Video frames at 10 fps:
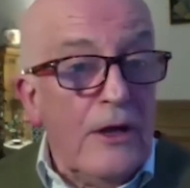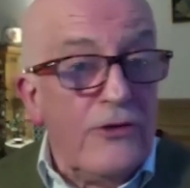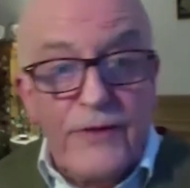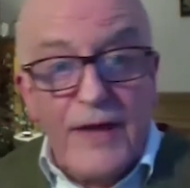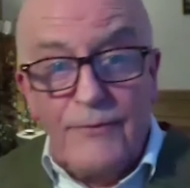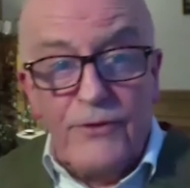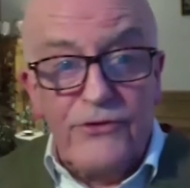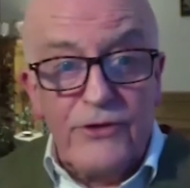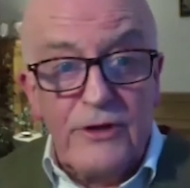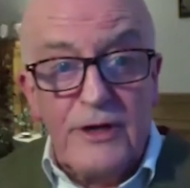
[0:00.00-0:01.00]
to the heavens
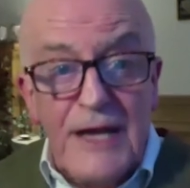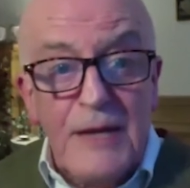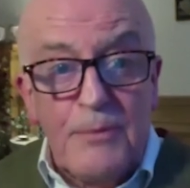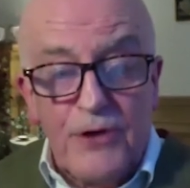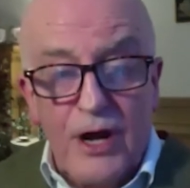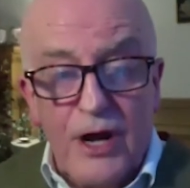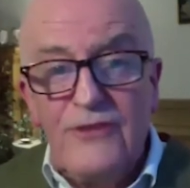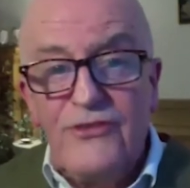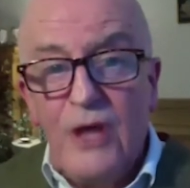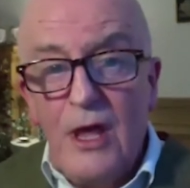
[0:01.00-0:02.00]
at any price.